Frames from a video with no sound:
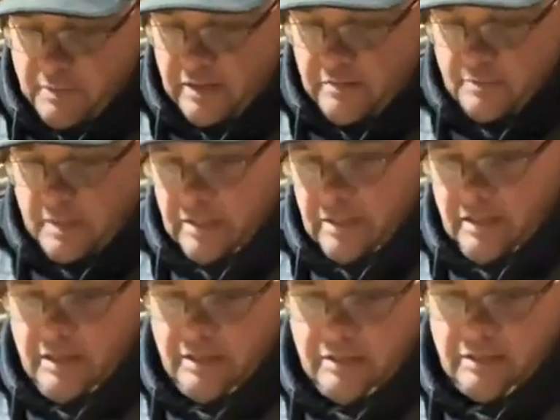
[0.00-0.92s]
bit. I mean,
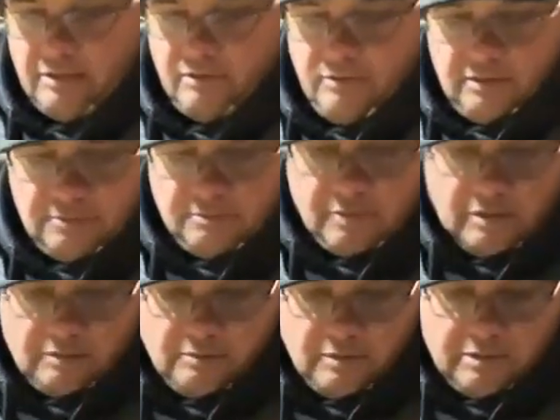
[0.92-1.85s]
the tune's
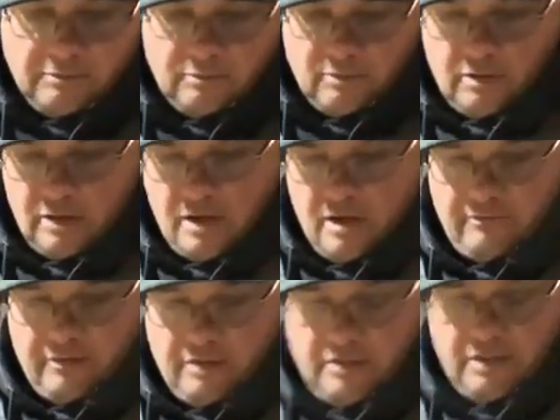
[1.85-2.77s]
pretty much worn
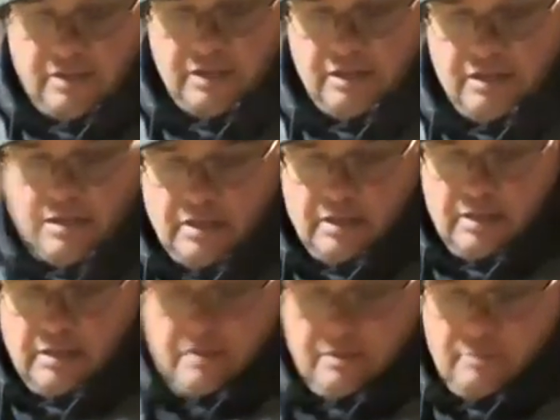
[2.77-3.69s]
off.
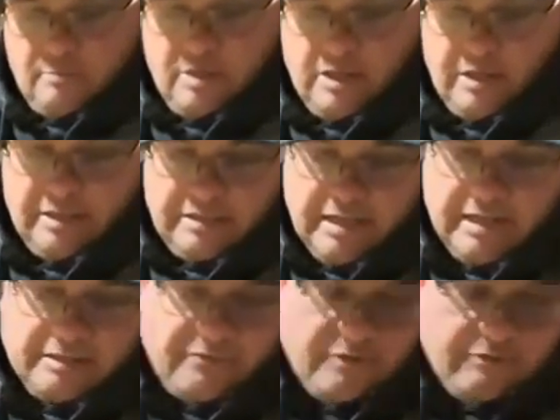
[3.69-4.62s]
But it has
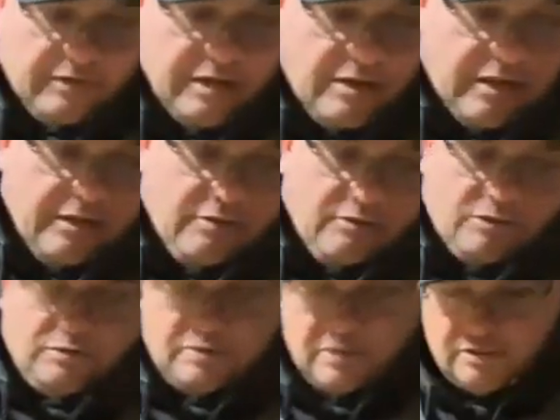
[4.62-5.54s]
lasted forever. Now, I don't
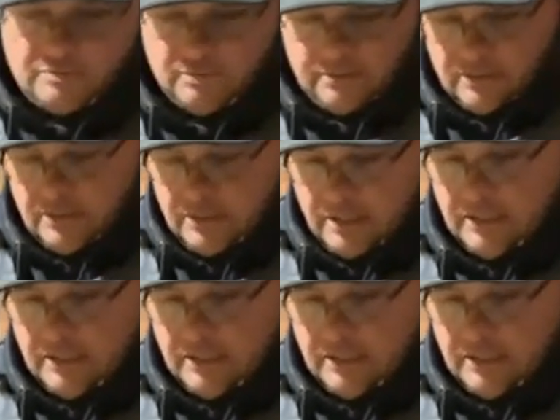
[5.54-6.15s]
use this one